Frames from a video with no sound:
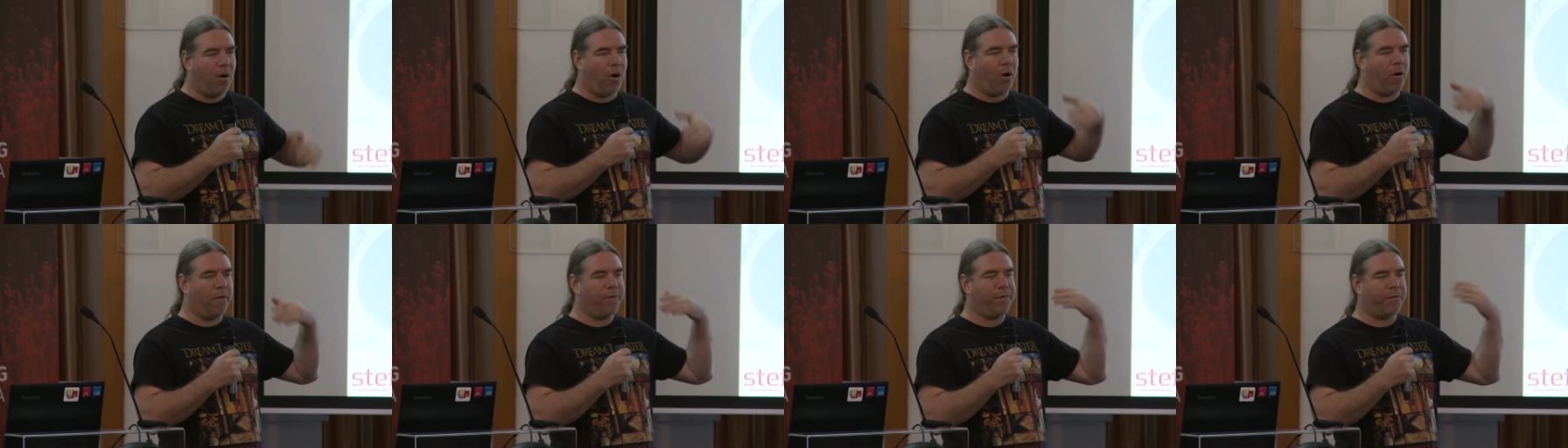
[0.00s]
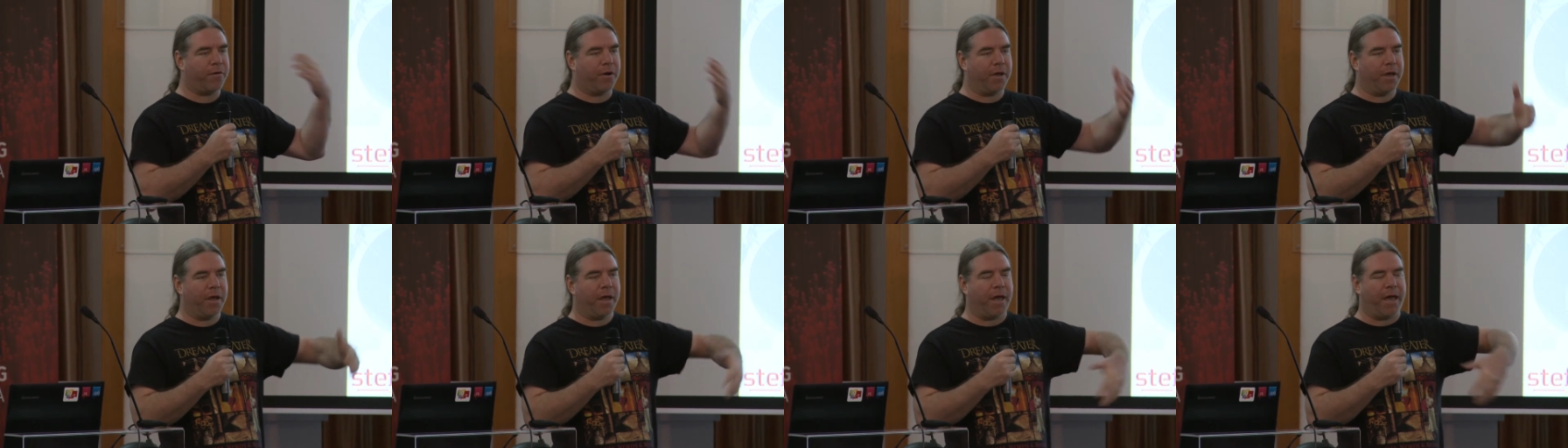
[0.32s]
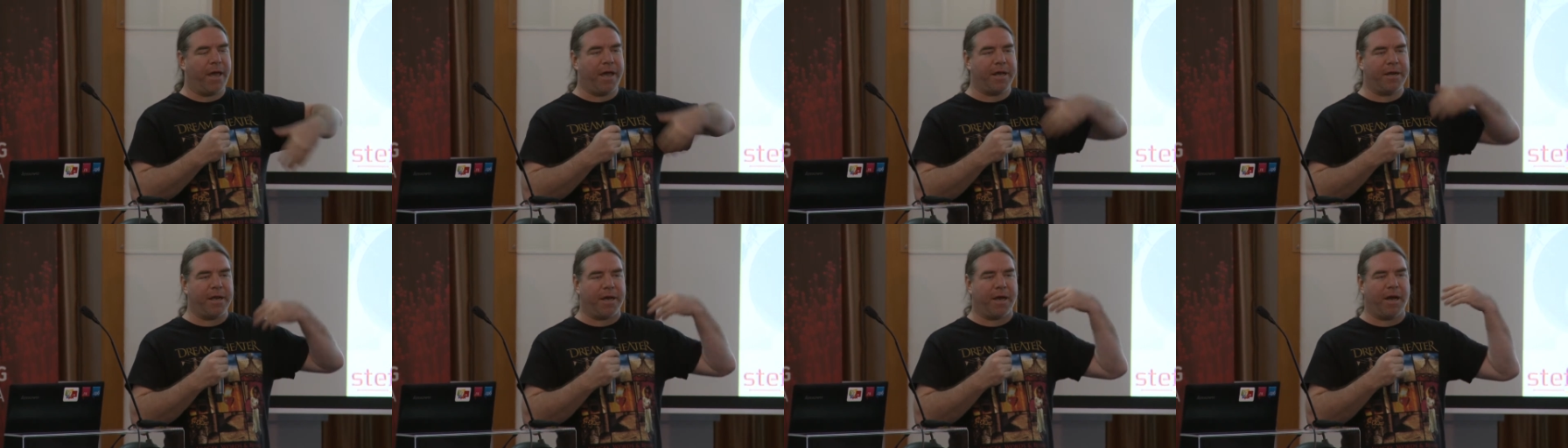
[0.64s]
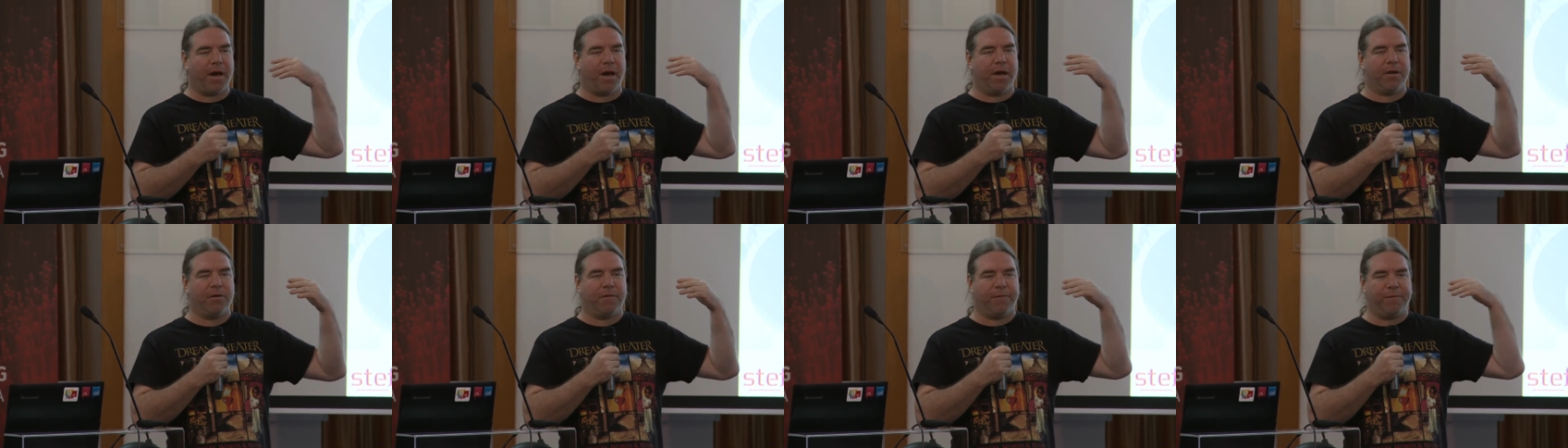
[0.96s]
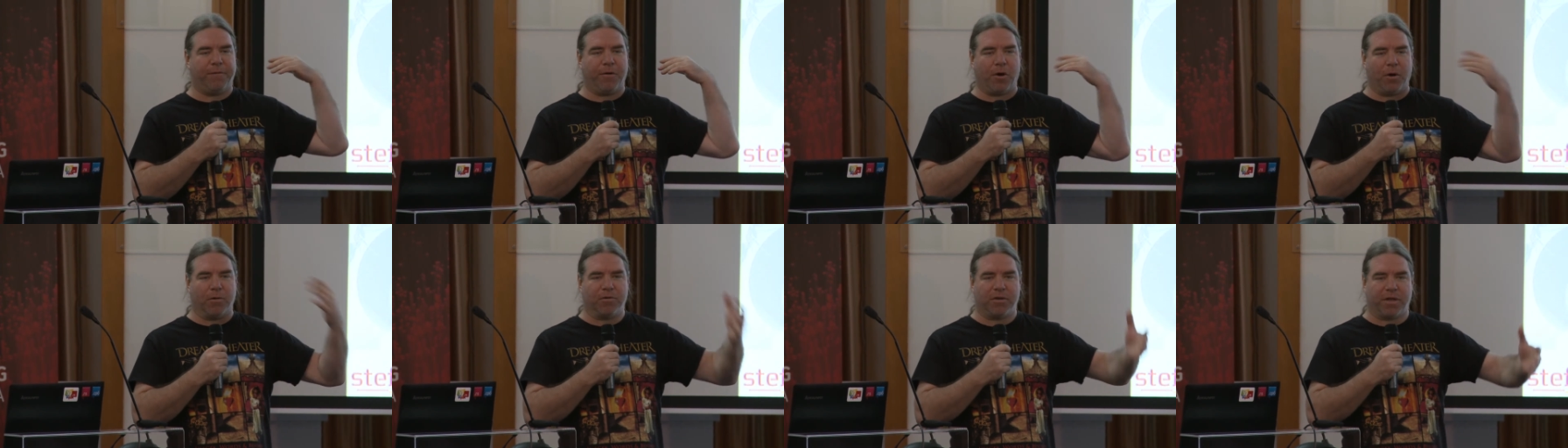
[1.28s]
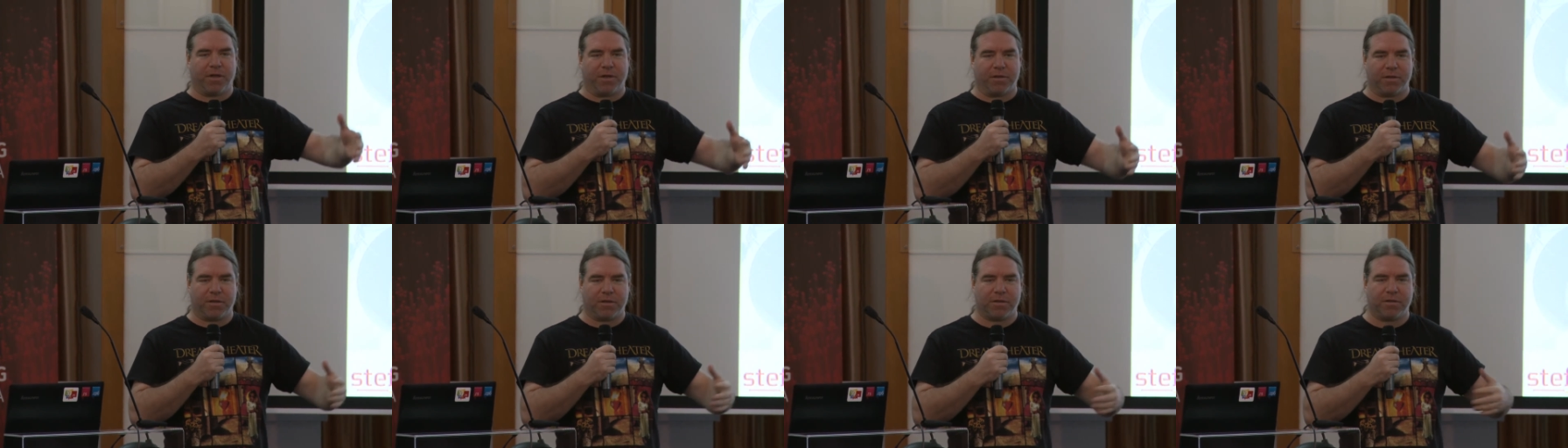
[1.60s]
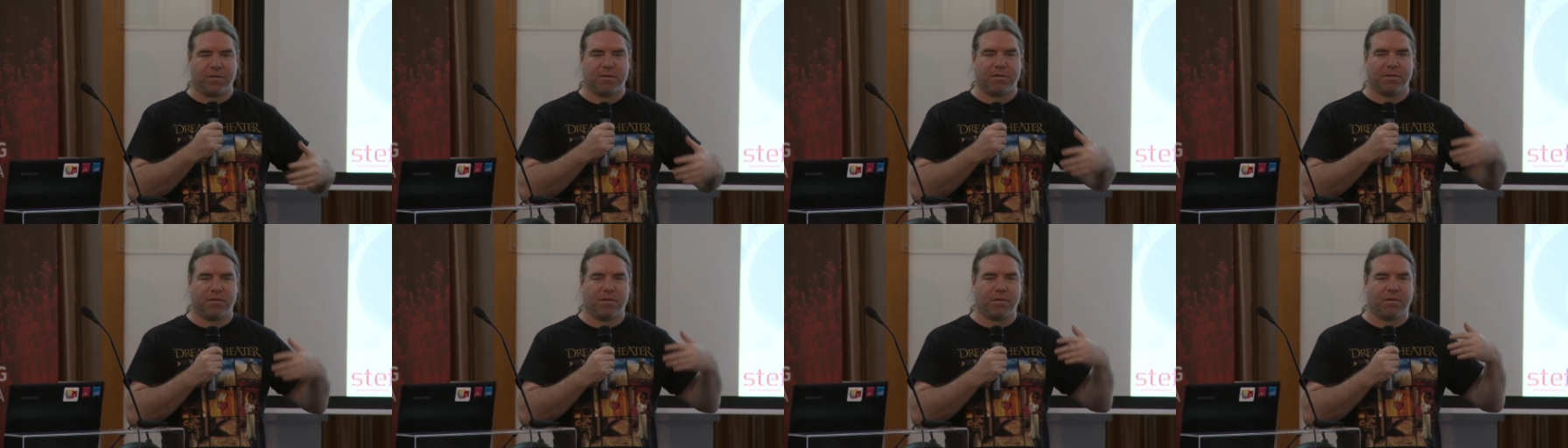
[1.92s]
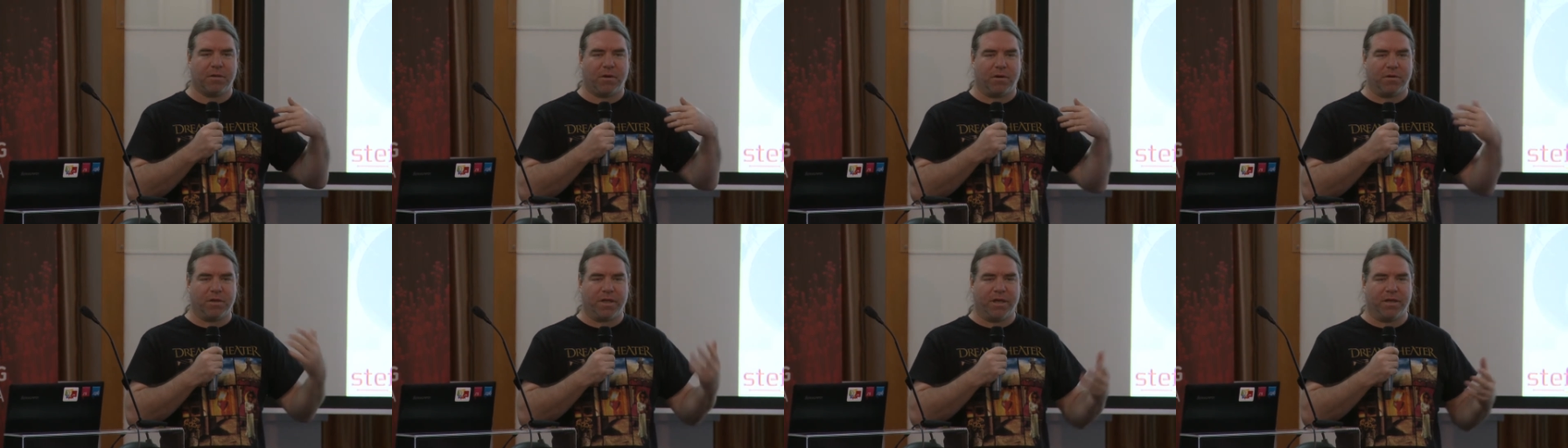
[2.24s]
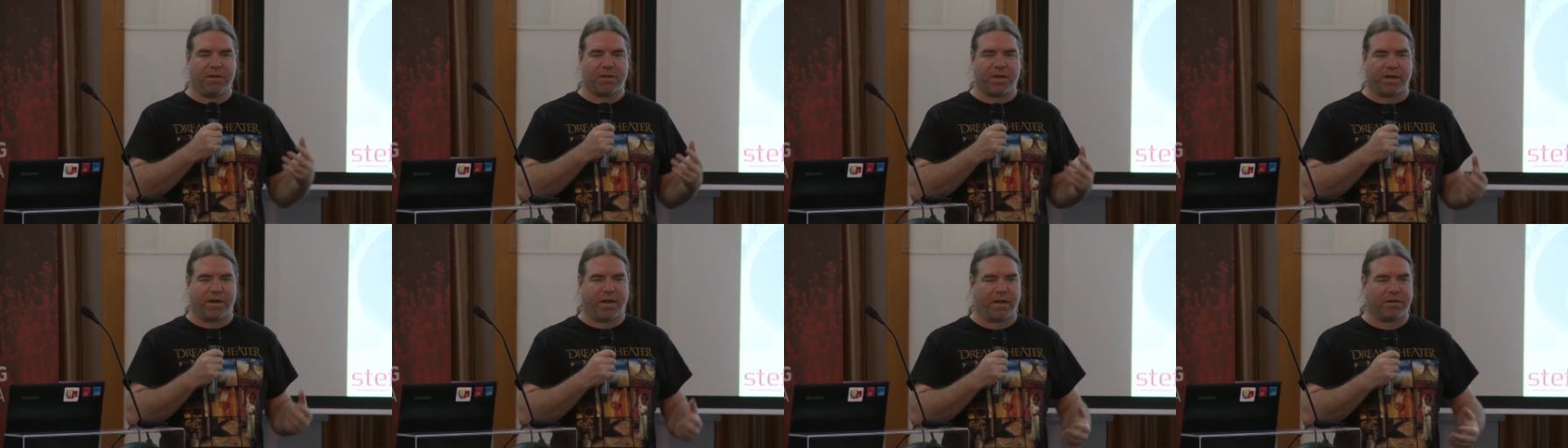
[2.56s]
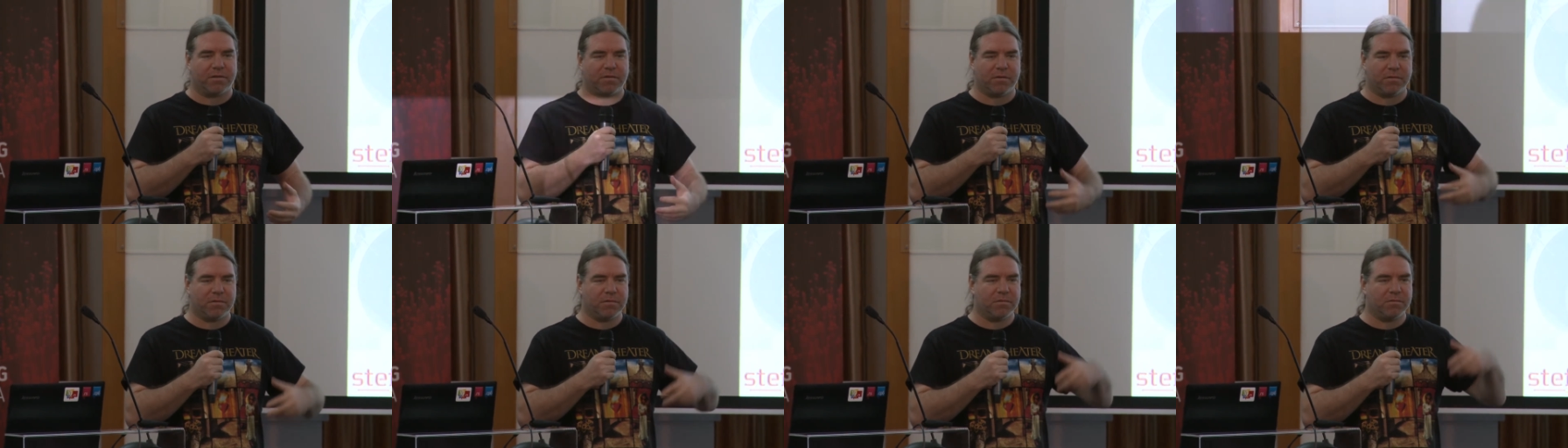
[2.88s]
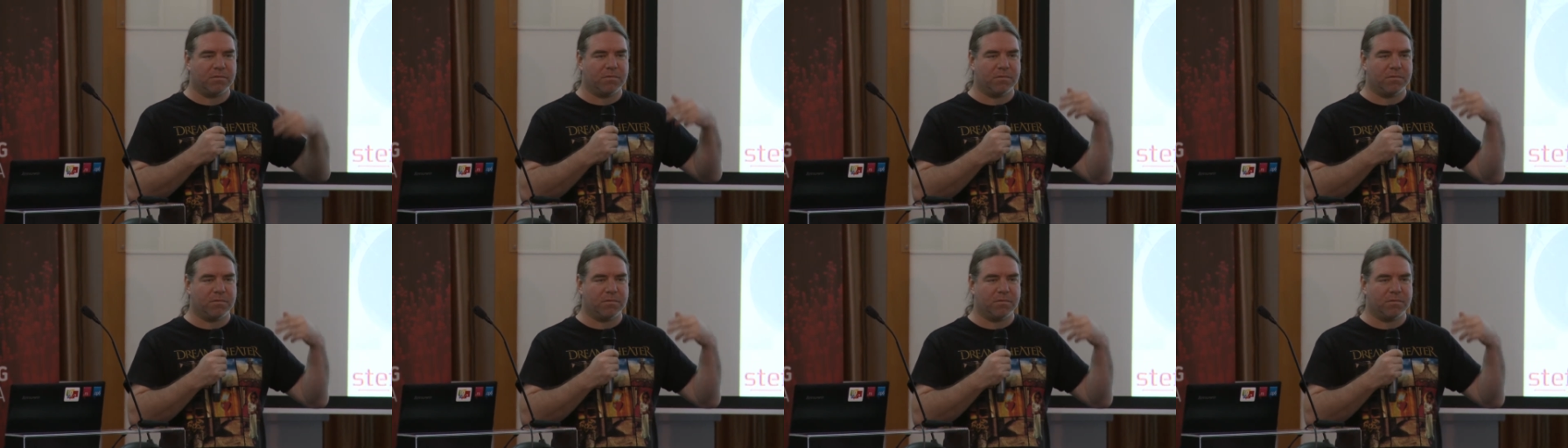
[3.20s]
offering any kind of content on the internet?